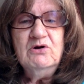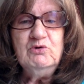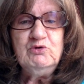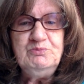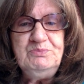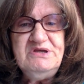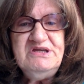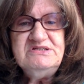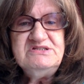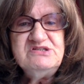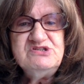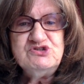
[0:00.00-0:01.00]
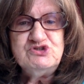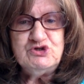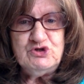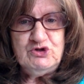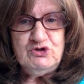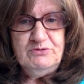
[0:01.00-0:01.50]
or be
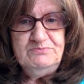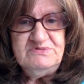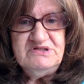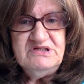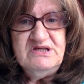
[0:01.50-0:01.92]
disturbed